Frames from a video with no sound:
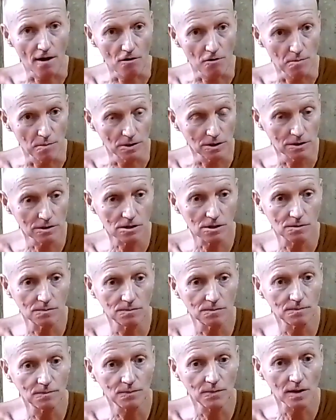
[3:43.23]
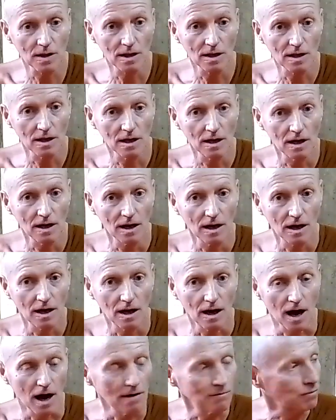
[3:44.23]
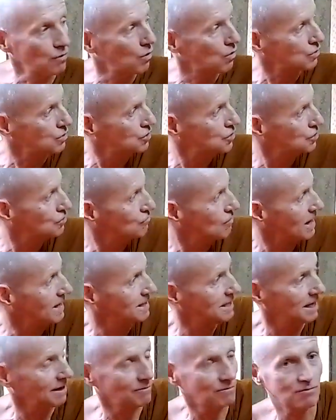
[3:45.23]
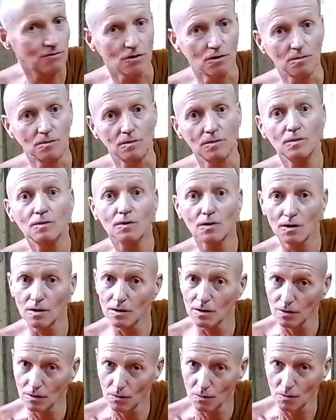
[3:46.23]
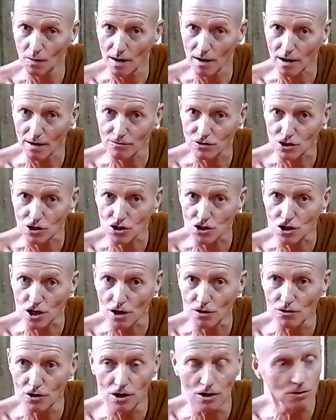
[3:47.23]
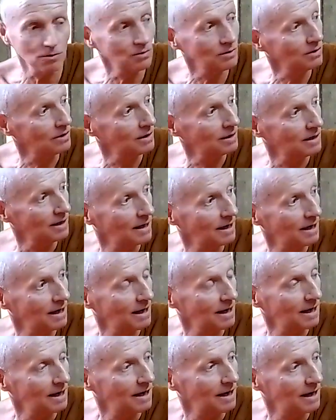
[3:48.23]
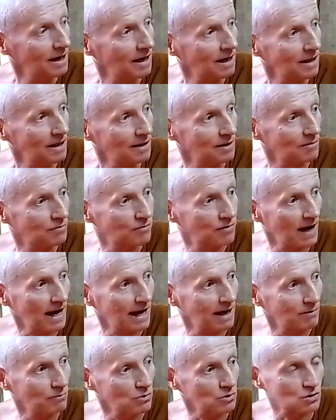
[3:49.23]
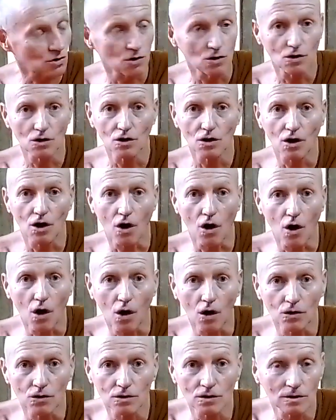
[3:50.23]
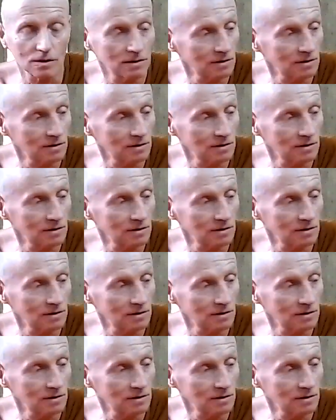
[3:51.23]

I've walked straight in from where I've just shown you. The fan was on but full speed.